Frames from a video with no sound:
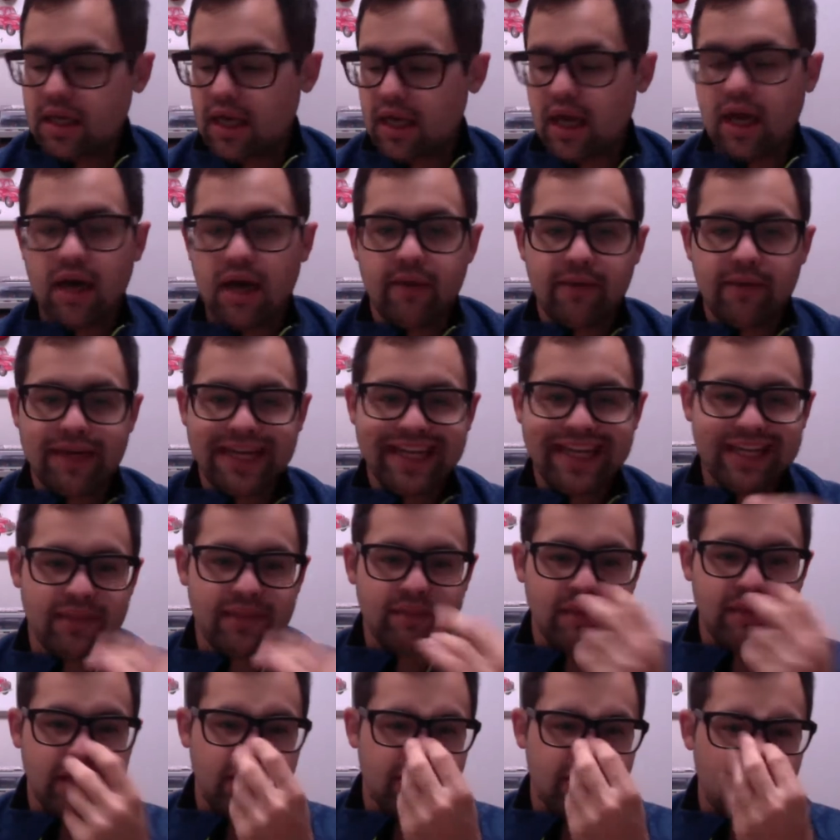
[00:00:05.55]
I got a
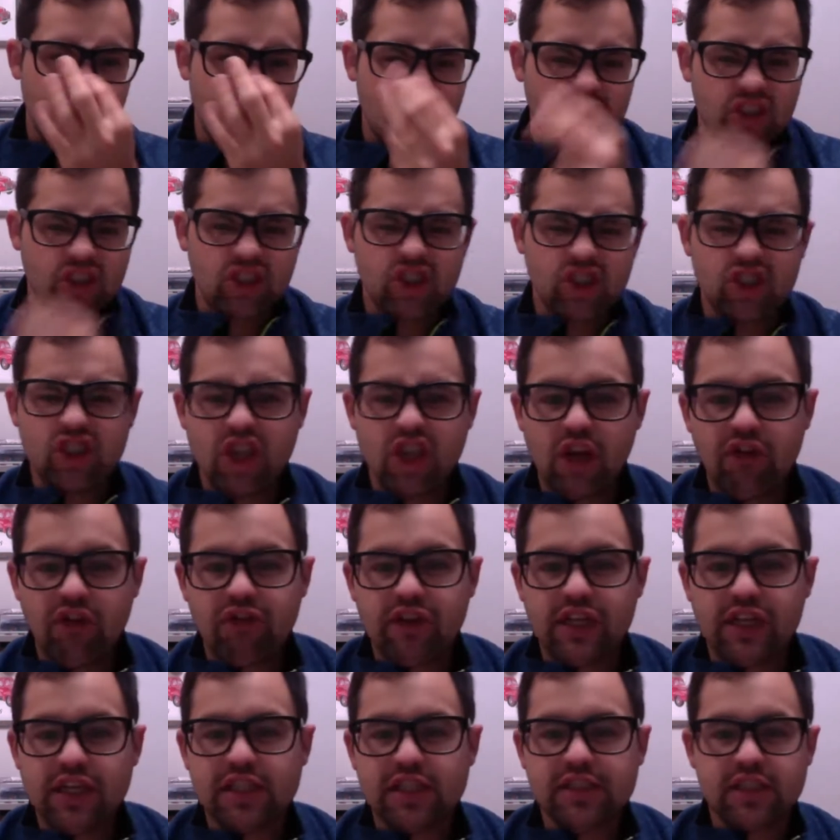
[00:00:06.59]
bit of a
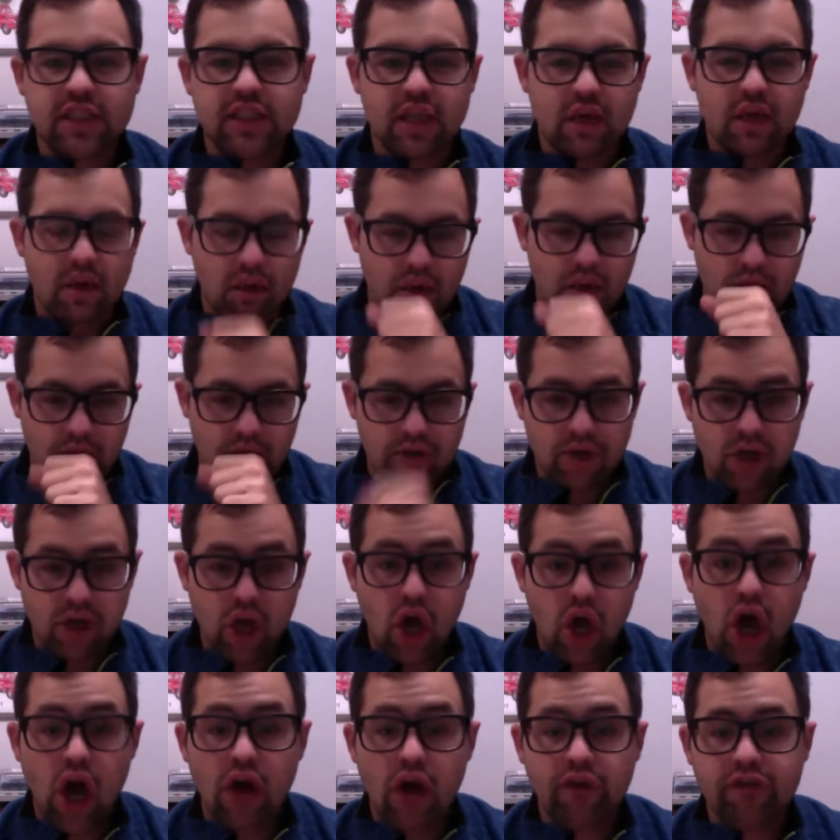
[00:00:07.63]
stuffiness and a
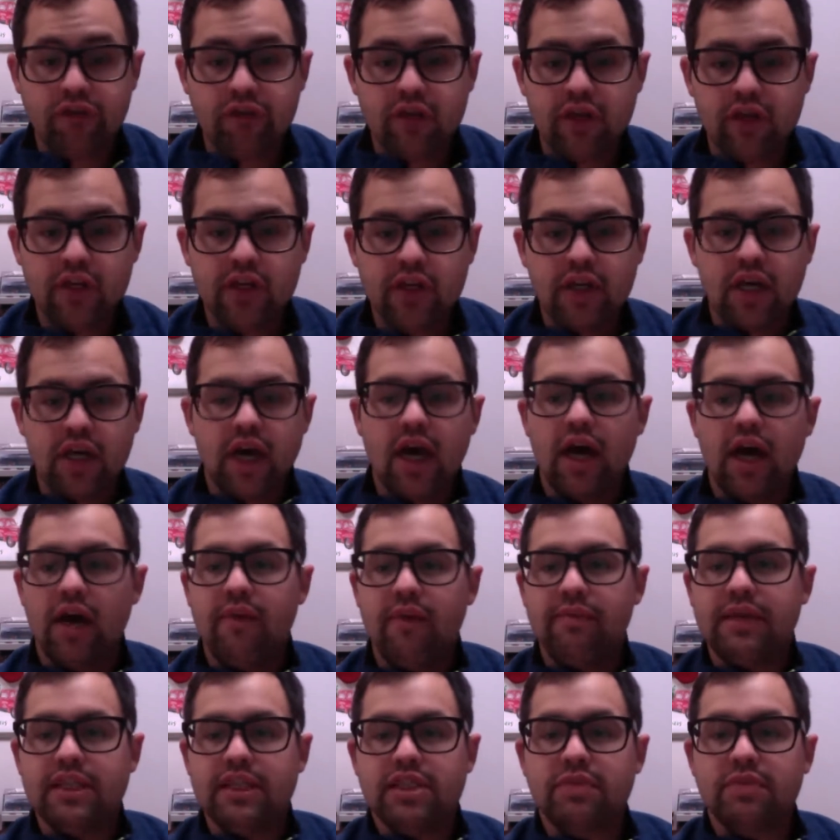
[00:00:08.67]
cough
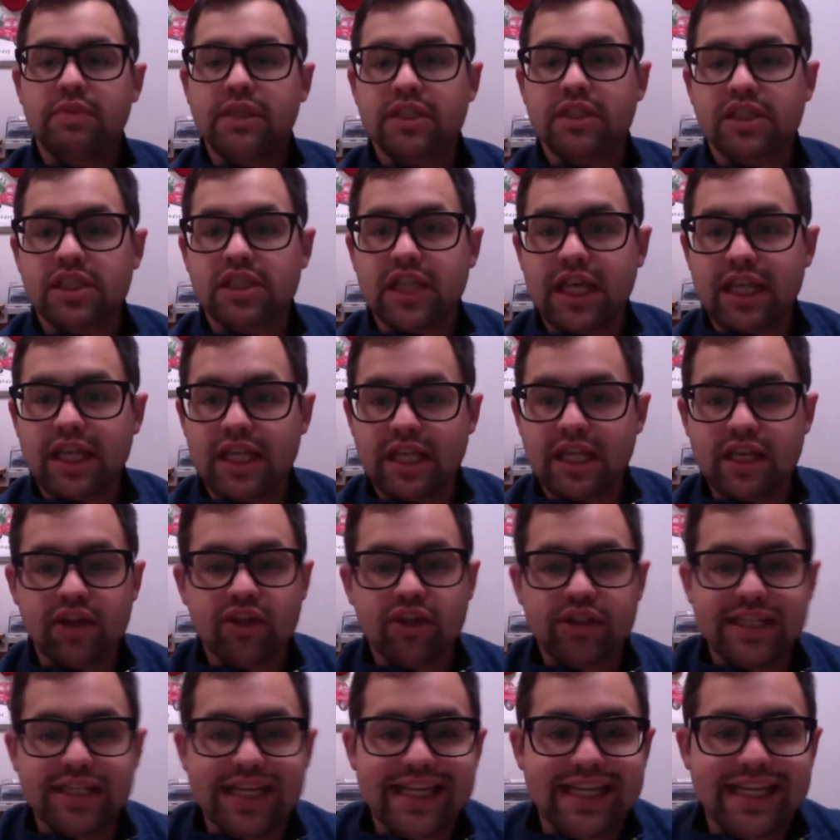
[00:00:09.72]
that's been slightly
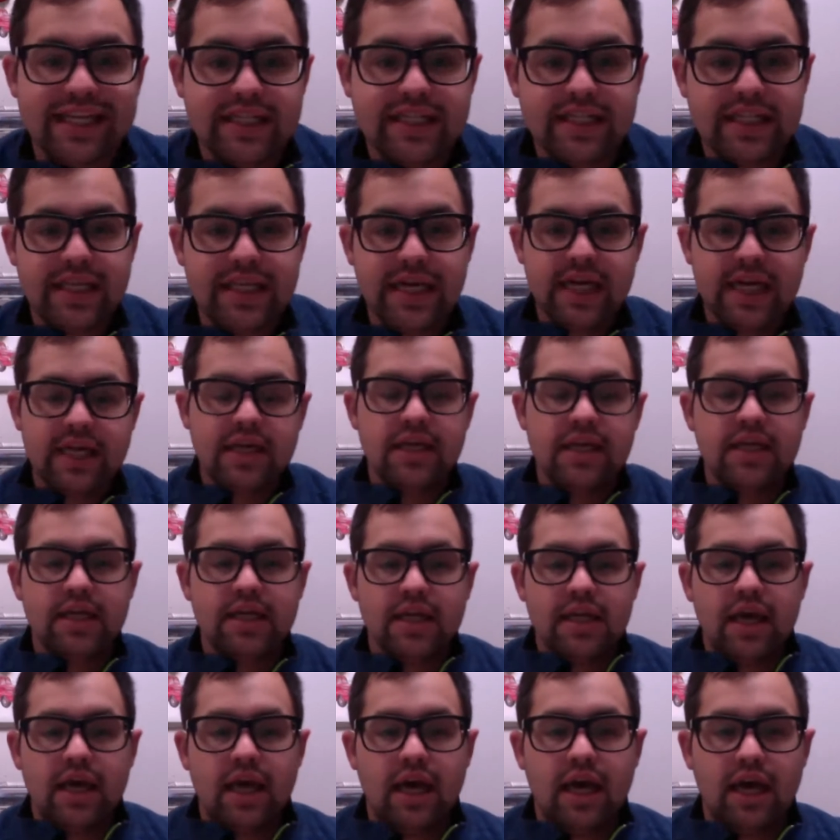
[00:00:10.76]
irritating today.
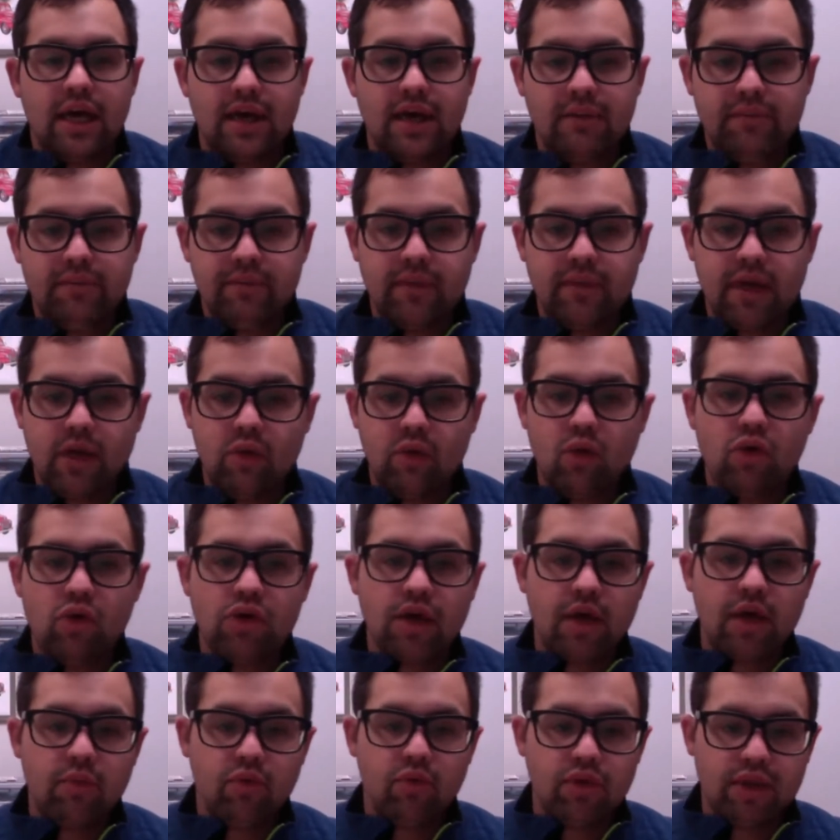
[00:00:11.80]
I woke
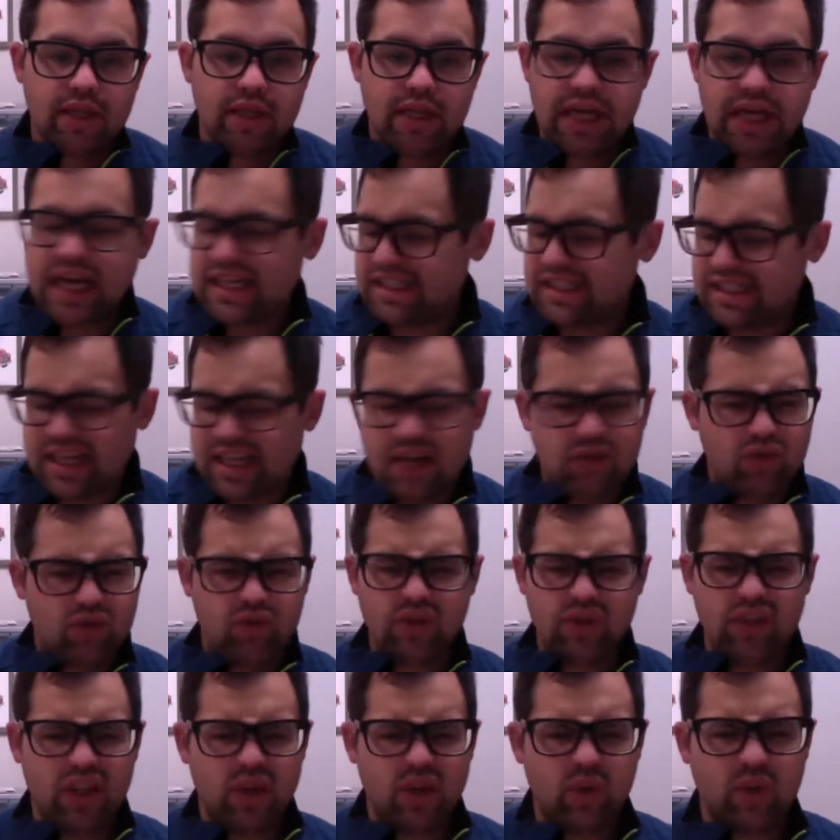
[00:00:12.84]
up with it. I sound
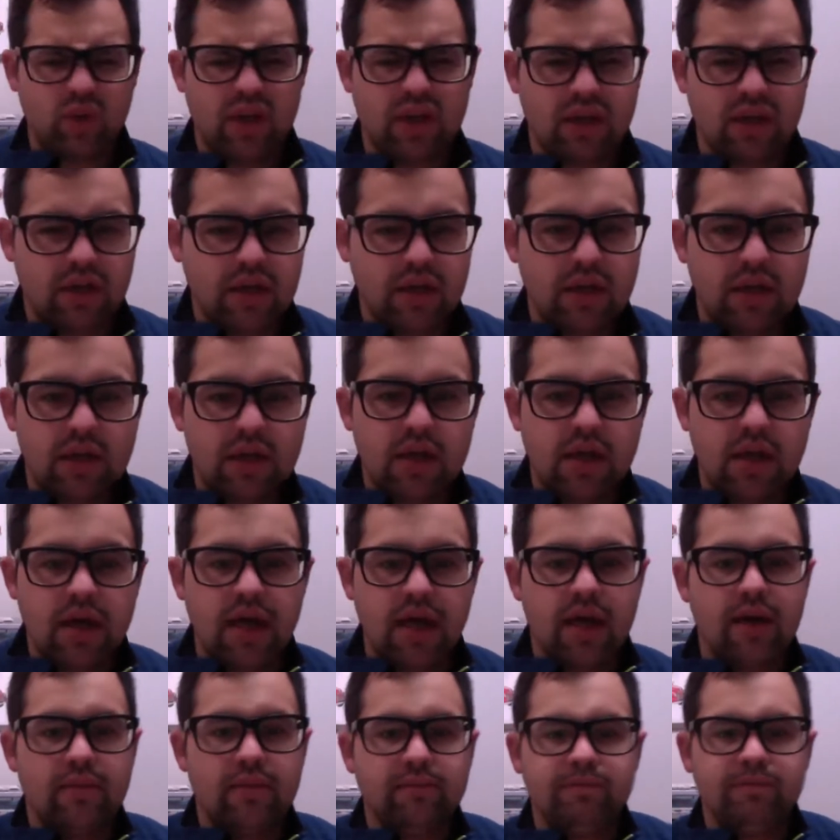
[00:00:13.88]
really weird,
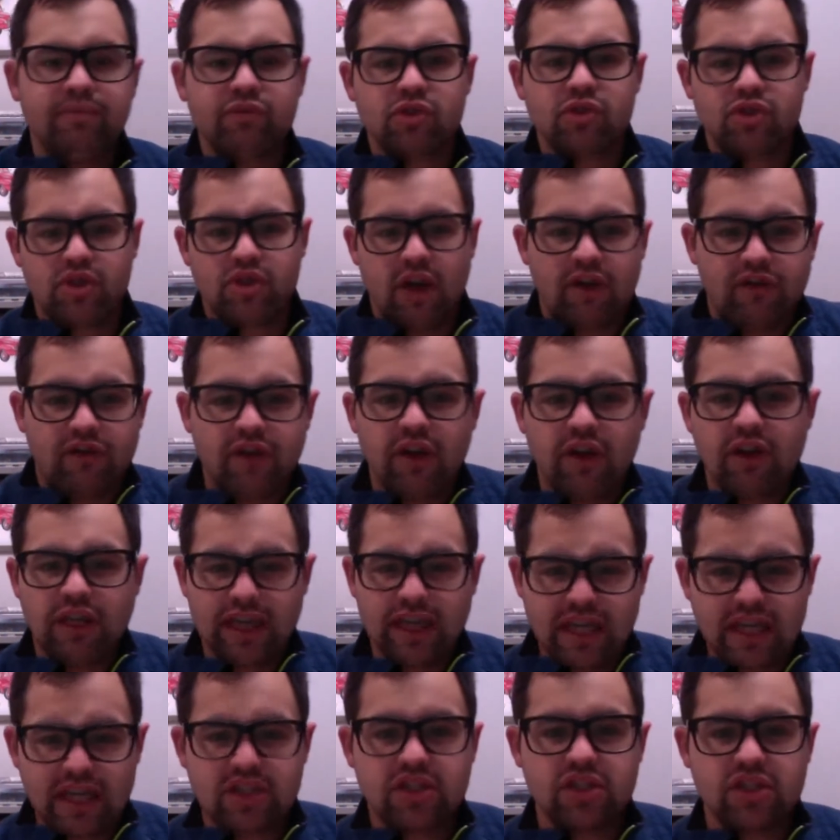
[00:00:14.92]
so I felt
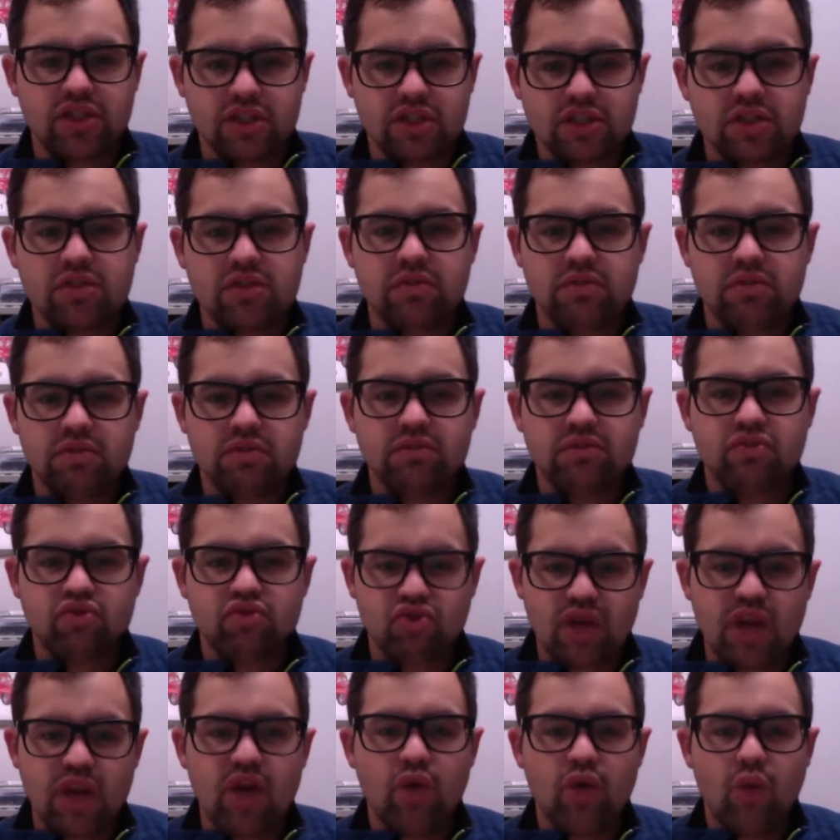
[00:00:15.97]
like I should just
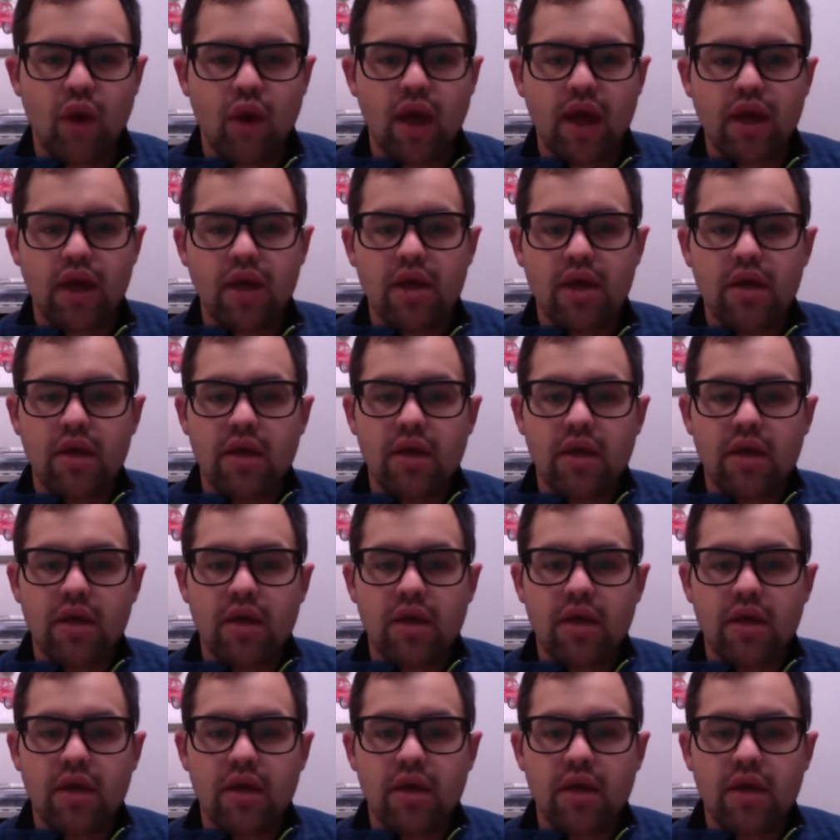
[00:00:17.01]
stay away.